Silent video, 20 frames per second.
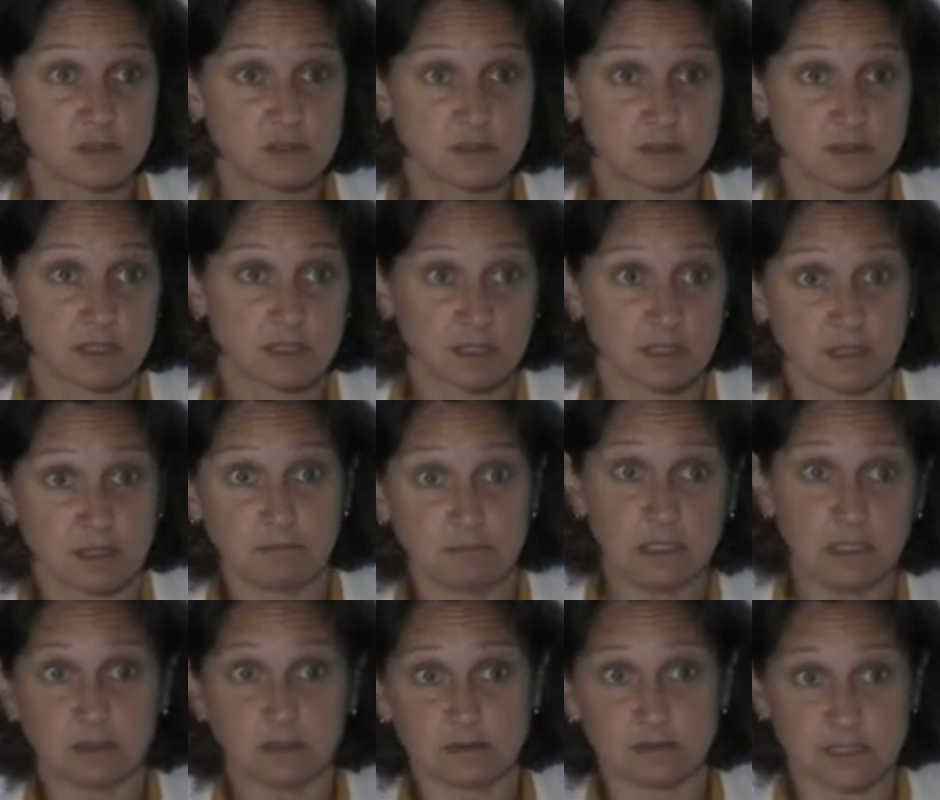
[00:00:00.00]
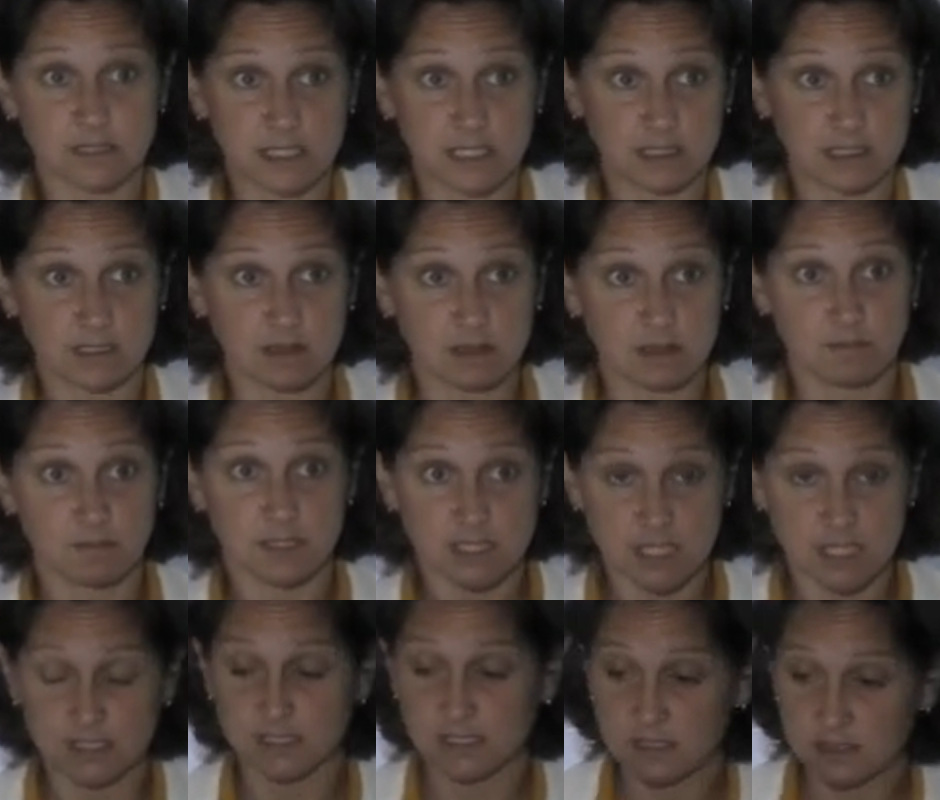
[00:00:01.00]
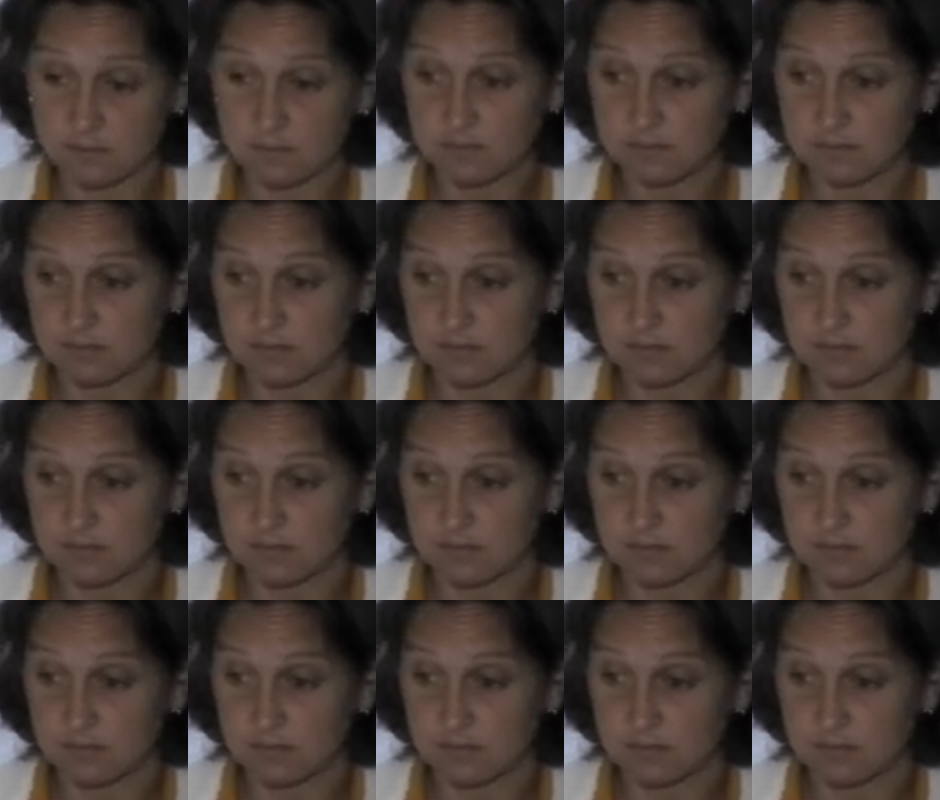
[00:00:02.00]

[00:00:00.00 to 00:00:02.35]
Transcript: that can be contained in the mediastinum,